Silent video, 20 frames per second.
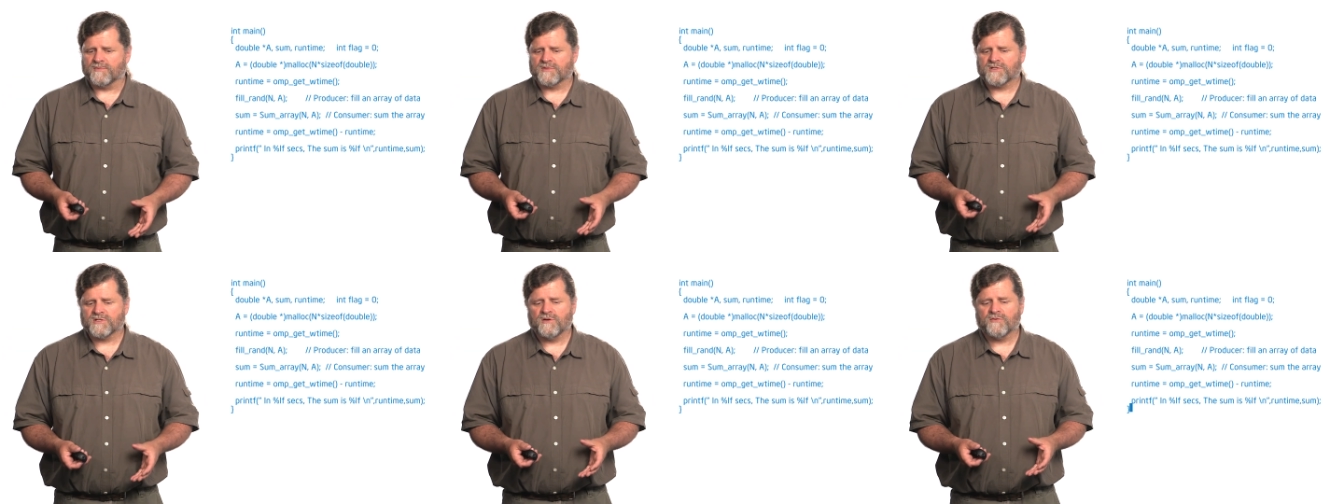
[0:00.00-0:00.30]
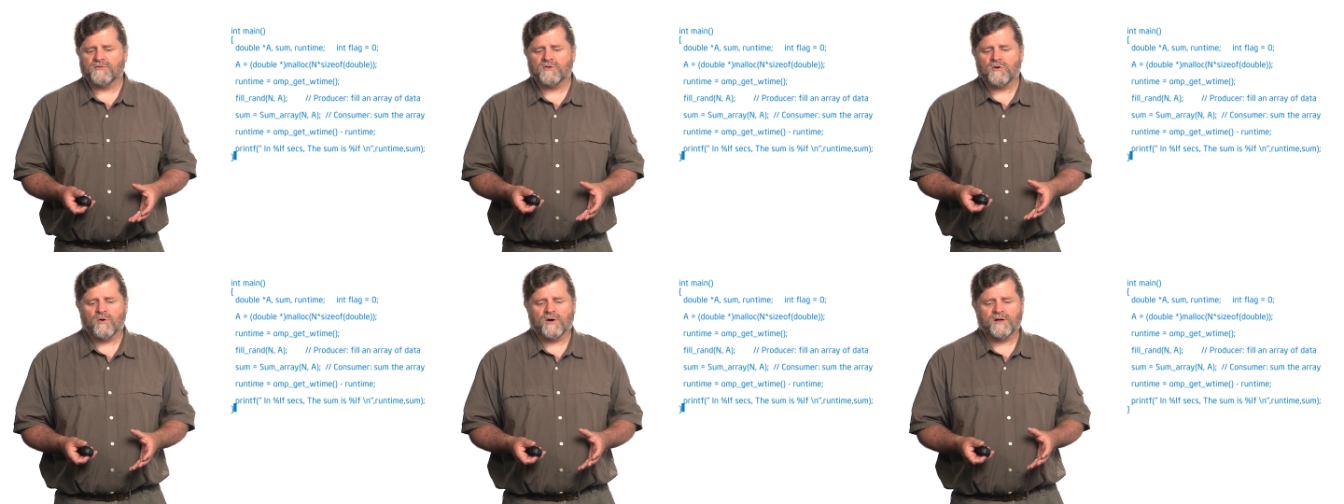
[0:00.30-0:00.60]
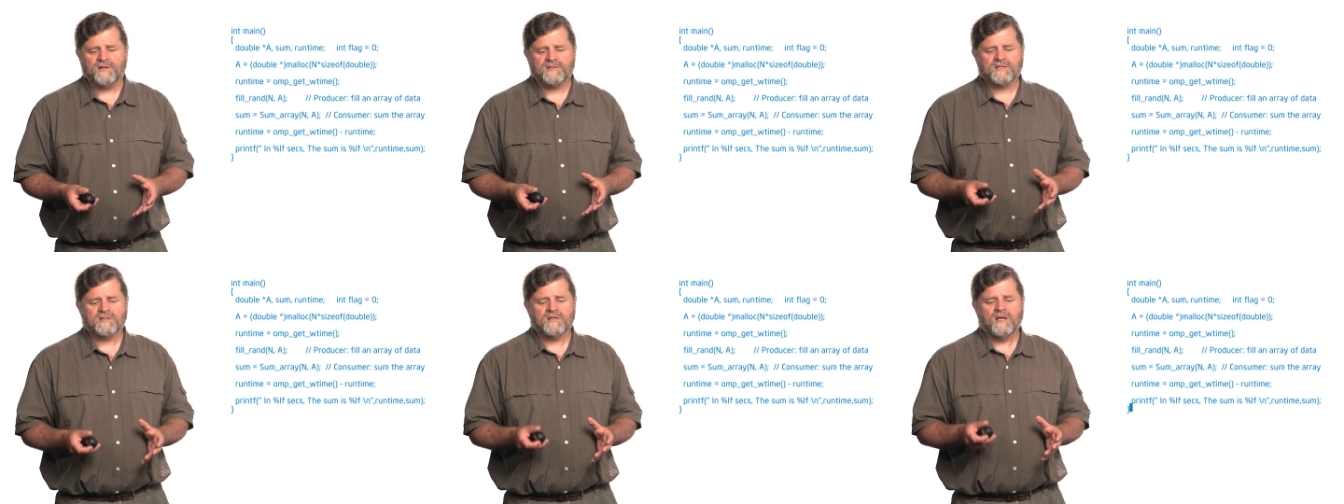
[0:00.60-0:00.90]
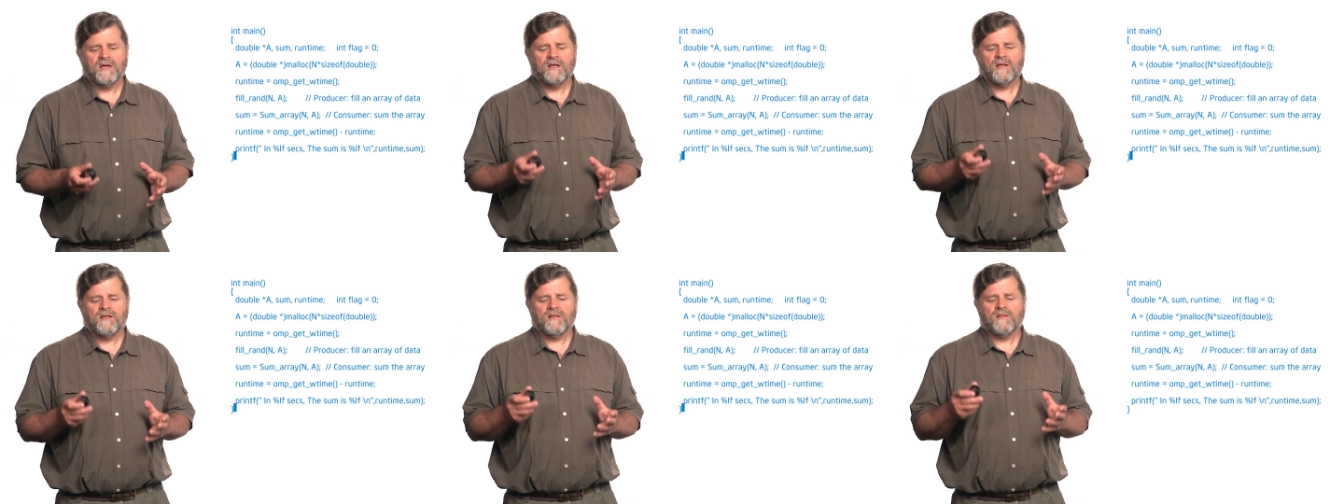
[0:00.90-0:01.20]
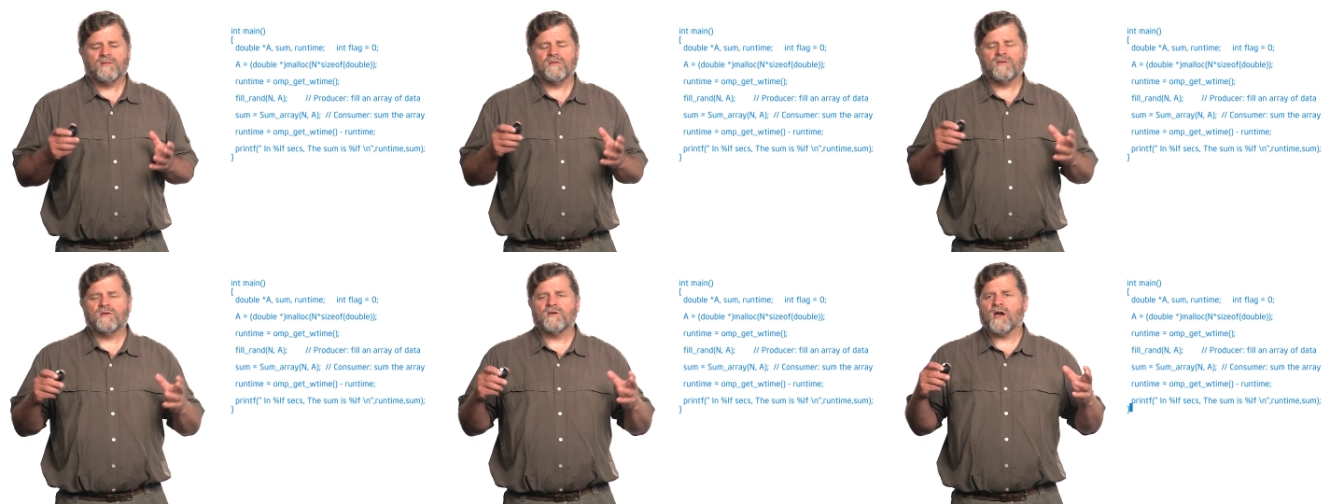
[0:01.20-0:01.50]
So of course,
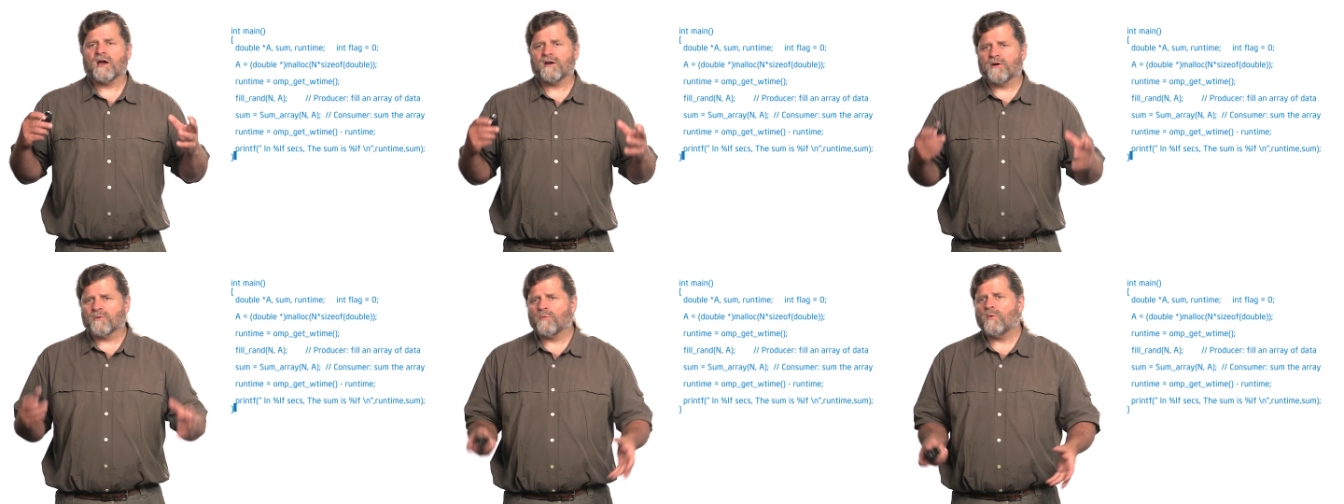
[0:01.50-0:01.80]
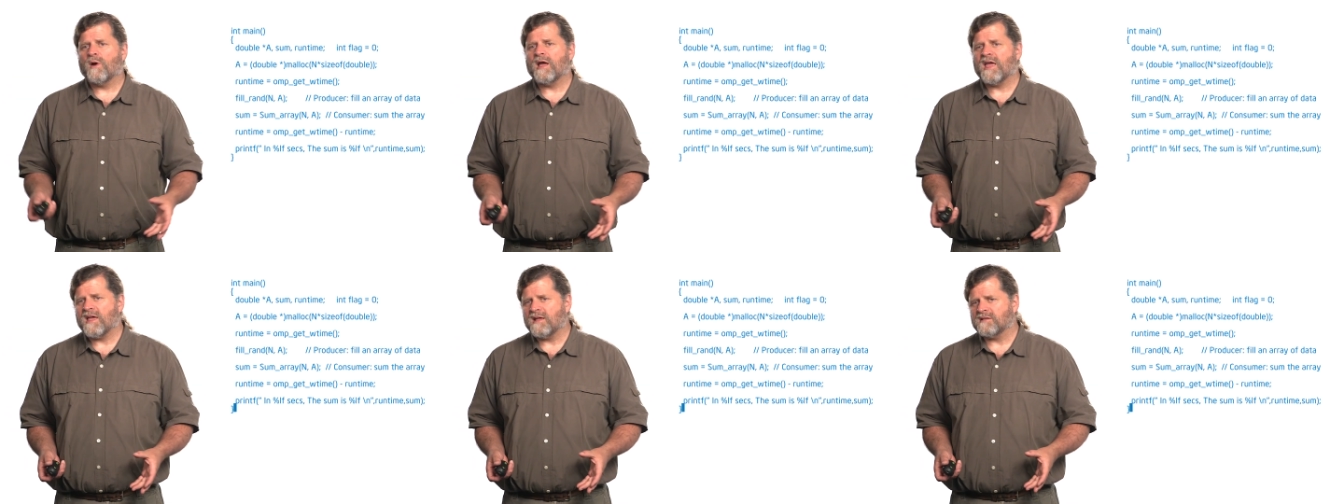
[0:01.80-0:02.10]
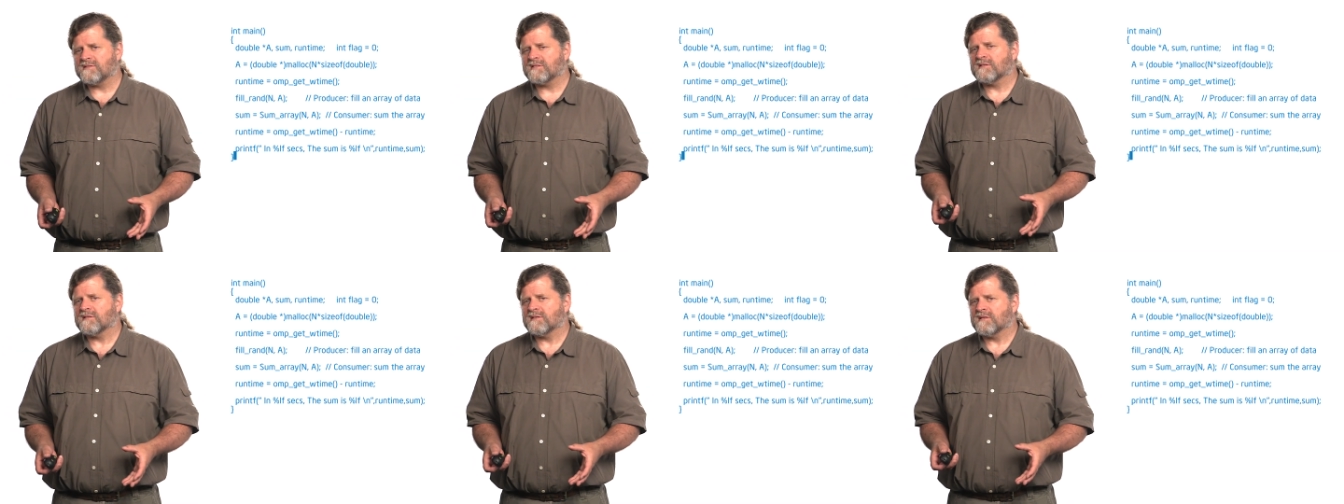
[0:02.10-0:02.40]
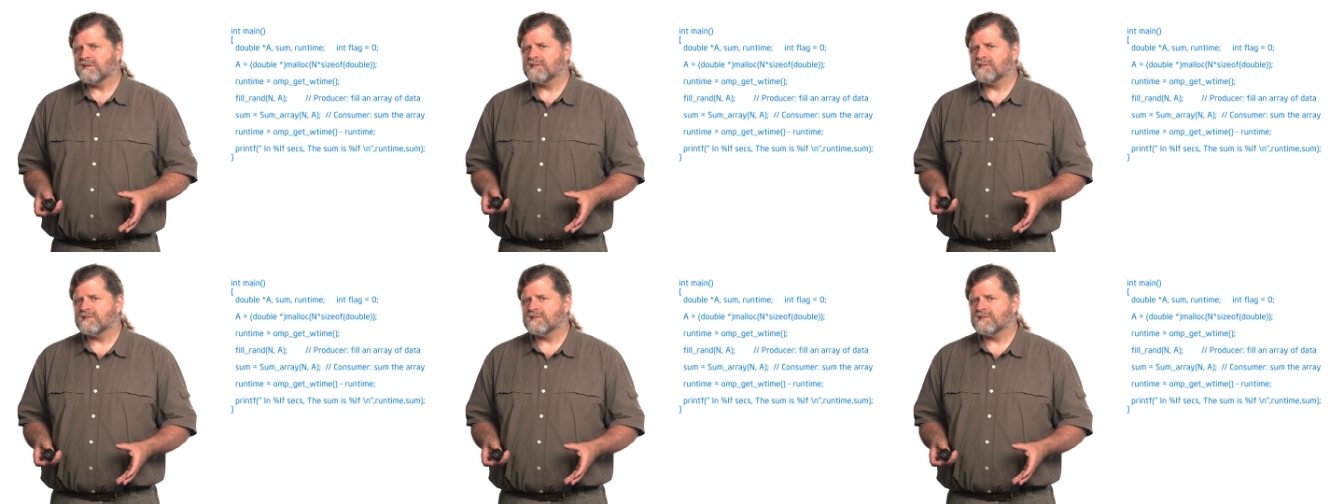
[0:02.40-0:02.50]
you got to wait